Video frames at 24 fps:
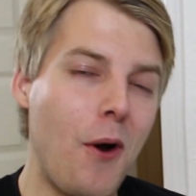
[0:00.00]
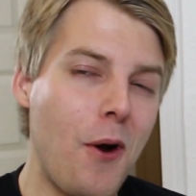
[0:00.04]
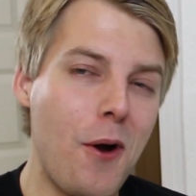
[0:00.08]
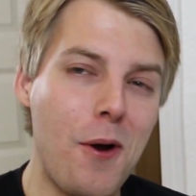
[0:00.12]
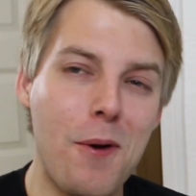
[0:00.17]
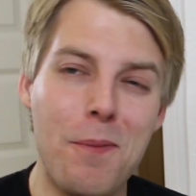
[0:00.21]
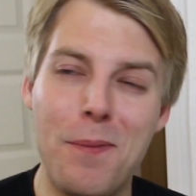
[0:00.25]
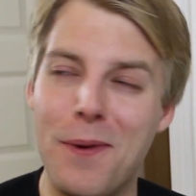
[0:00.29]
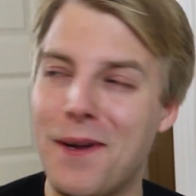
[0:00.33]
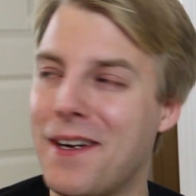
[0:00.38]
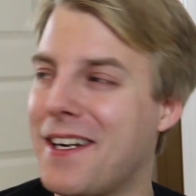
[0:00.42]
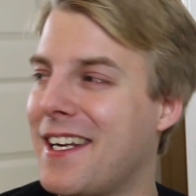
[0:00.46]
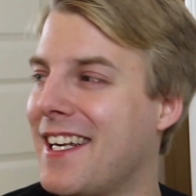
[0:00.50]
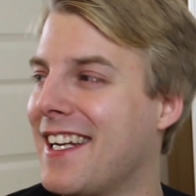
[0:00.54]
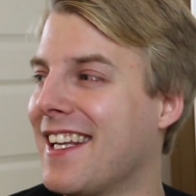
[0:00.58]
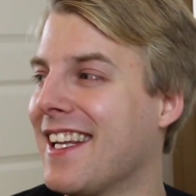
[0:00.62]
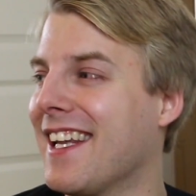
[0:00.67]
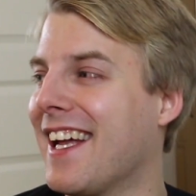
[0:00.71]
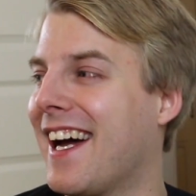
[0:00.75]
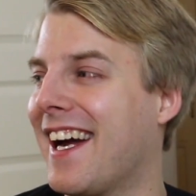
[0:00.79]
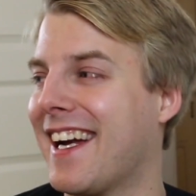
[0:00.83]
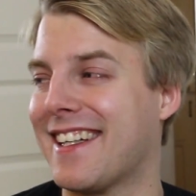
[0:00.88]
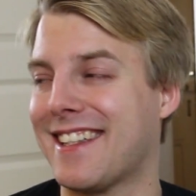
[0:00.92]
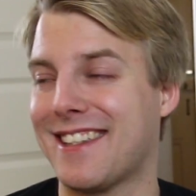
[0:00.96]
bourbony
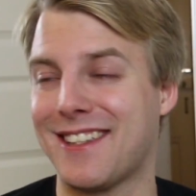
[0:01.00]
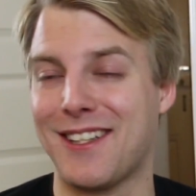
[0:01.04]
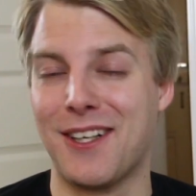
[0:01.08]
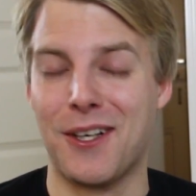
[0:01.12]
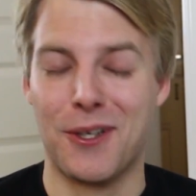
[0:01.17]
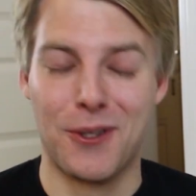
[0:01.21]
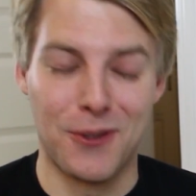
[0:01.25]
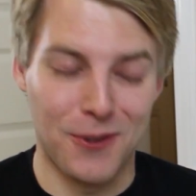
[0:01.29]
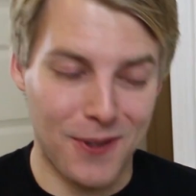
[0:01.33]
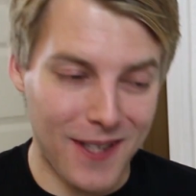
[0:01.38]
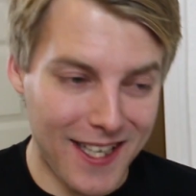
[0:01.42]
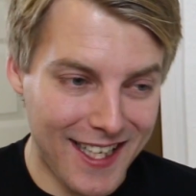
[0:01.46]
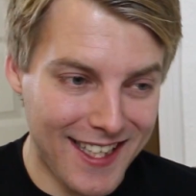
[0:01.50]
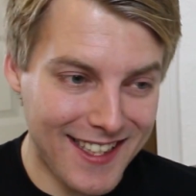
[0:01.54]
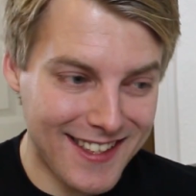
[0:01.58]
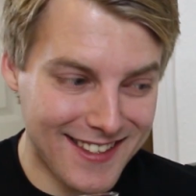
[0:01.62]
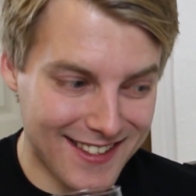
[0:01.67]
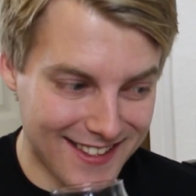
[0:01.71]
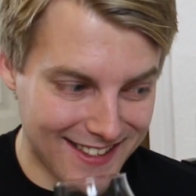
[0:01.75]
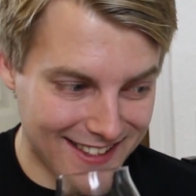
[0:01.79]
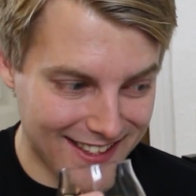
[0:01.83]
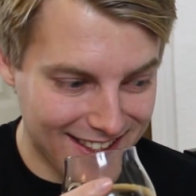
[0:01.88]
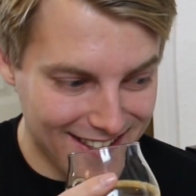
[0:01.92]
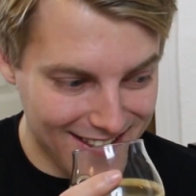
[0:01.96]
like
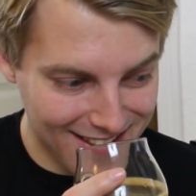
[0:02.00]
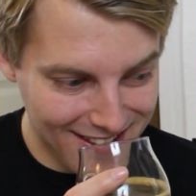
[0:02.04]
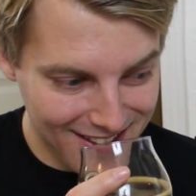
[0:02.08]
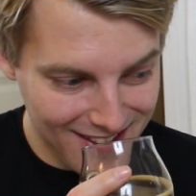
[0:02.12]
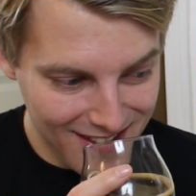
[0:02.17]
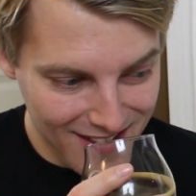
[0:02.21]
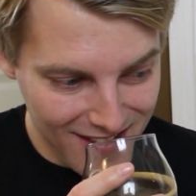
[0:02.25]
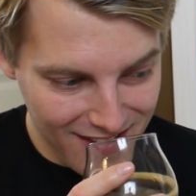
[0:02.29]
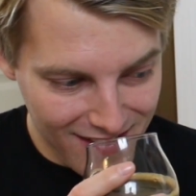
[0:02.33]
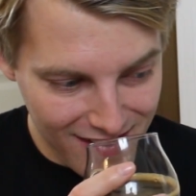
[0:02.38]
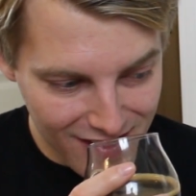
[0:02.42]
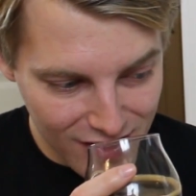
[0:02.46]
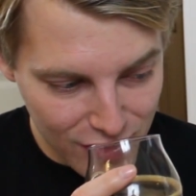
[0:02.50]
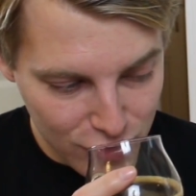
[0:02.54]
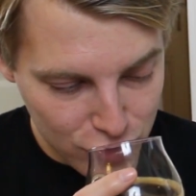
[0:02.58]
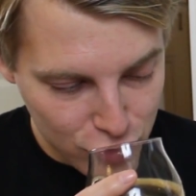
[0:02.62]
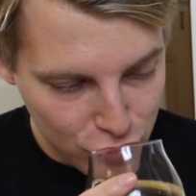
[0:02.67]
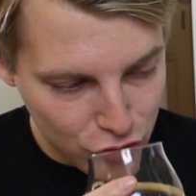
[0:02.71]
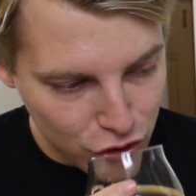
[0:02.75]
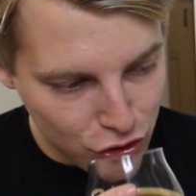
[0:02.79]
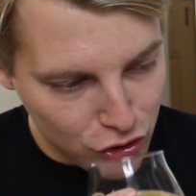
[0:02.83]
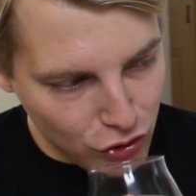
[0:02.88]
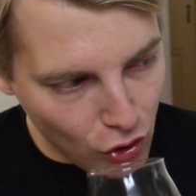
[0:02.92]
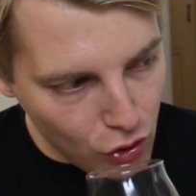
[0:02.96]
crazy
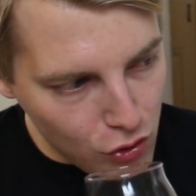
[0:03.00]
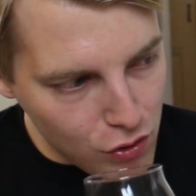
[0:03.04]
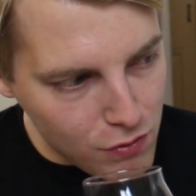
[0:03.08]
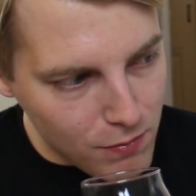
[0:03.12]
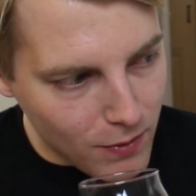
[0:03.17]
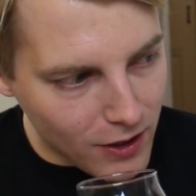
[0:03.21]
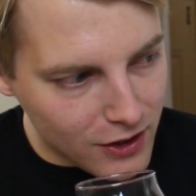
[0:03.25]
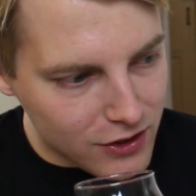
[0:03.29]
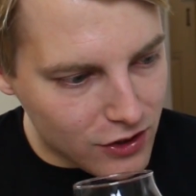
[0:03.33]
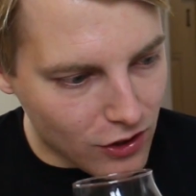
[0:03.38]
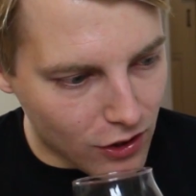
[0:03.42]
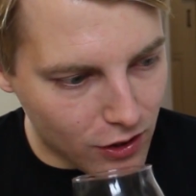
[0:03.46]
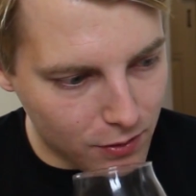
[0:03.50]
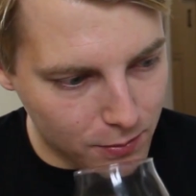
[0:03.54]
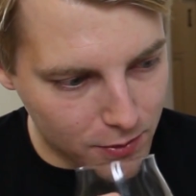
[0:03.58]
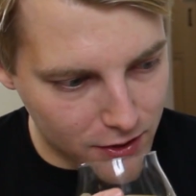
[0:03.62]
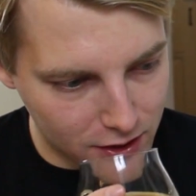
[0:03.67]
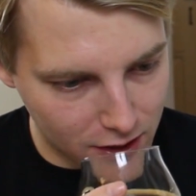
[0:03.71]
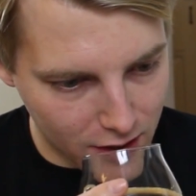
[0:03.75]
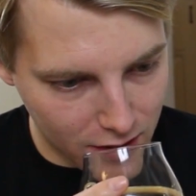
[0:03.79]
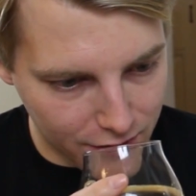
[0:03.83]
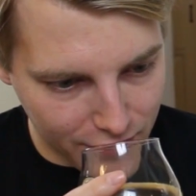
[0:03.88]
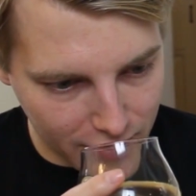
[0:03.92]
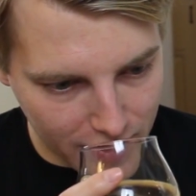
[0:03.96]
so much
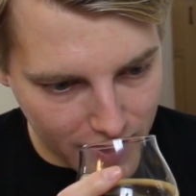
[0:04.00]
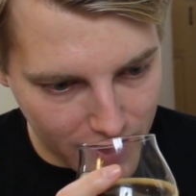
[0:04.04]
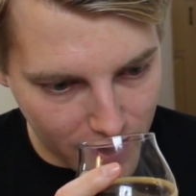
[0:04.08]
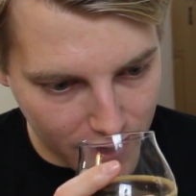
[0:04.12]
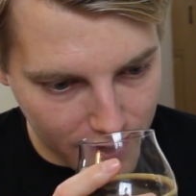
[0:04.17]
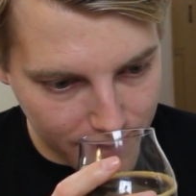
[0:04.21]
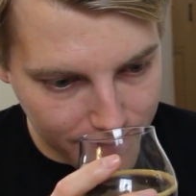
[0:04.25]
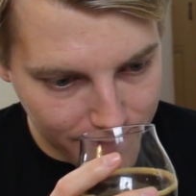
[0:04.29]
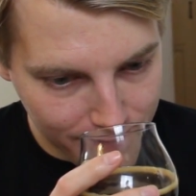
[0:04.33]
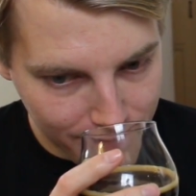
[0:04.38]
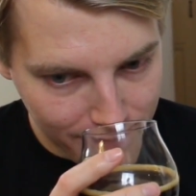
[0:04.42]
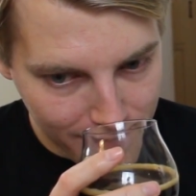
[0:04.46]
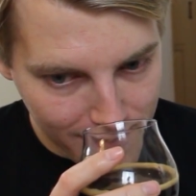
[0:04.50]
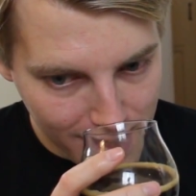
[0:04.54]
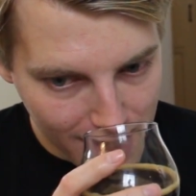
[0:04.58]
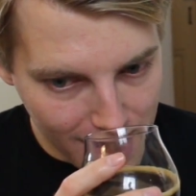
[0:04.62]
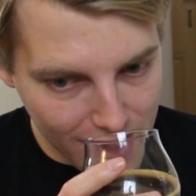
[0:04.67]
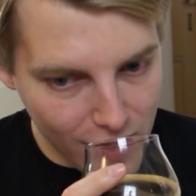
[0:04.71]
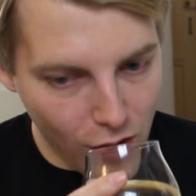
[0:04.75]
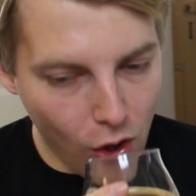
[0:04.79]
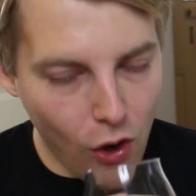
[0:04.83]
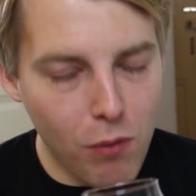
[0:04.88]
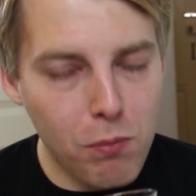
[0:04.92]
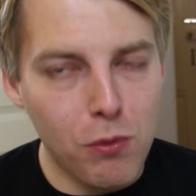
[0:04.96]
almond and vanilla.
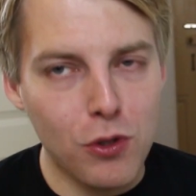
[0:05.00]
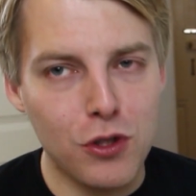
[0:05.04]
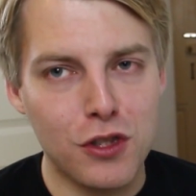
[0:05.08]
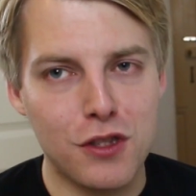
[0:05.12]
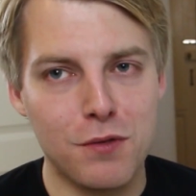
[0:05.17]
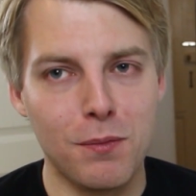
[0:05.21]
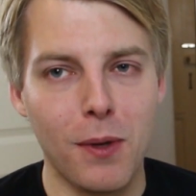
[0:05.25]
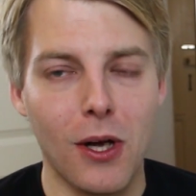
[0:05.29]
It almost